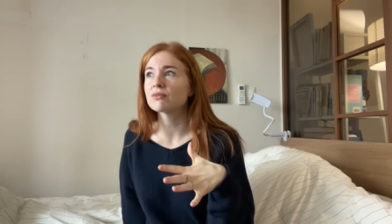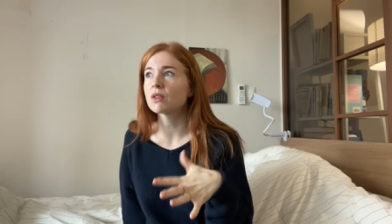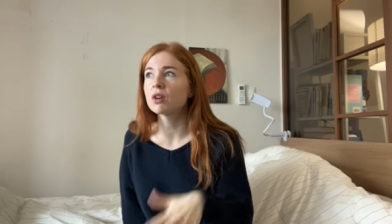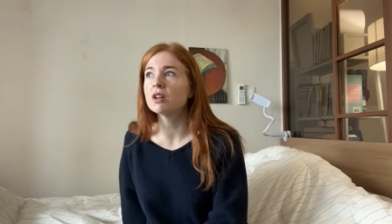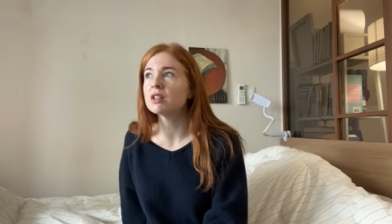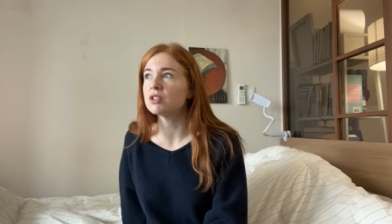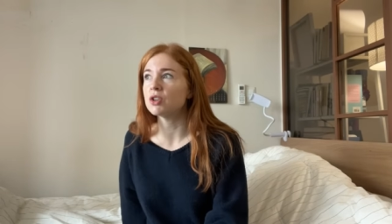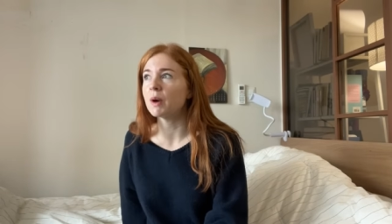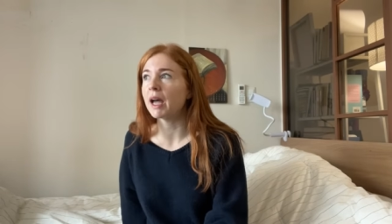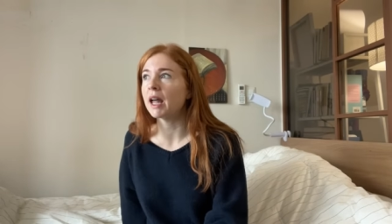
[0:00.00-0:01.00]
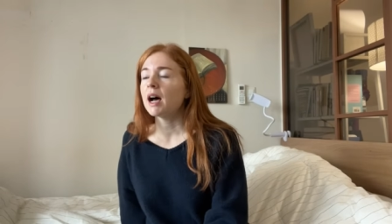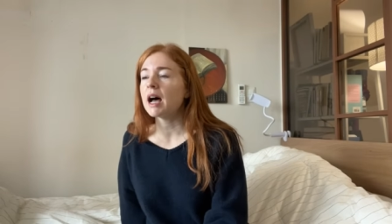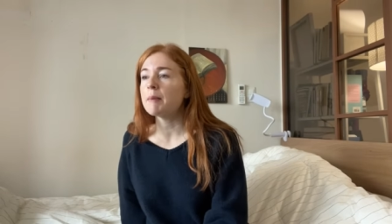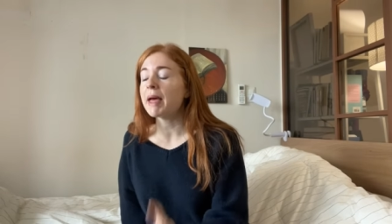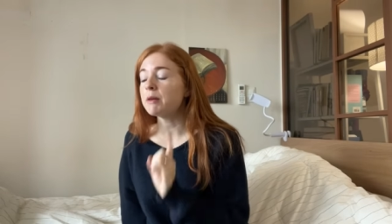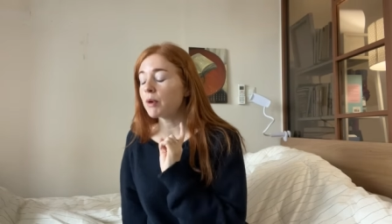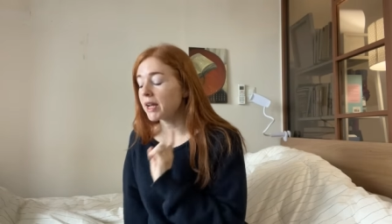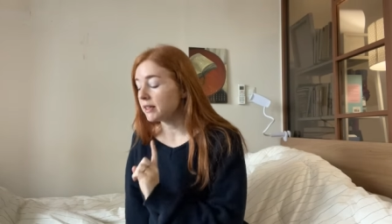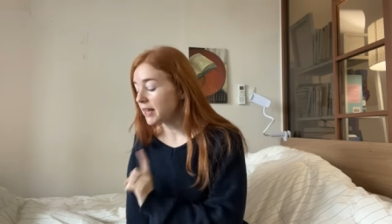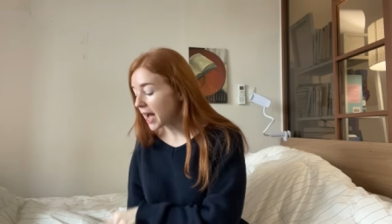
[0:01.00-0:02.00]
Couldn't do it. And
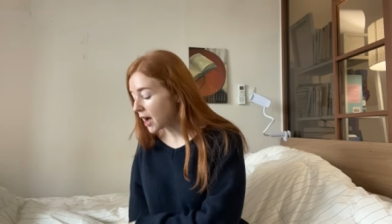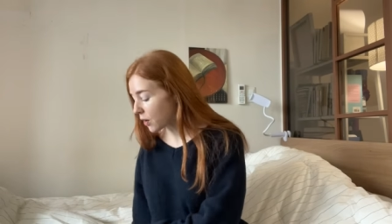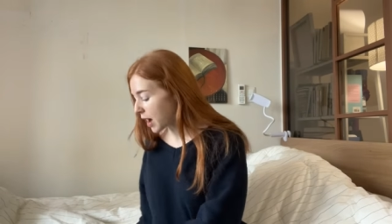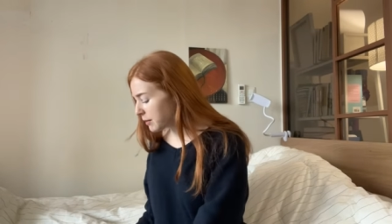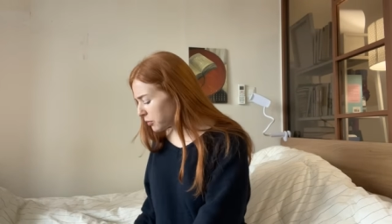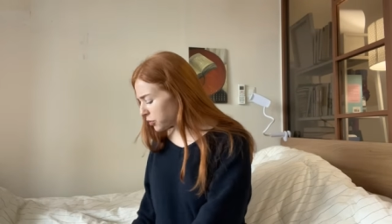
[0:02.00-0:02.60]
right now I'm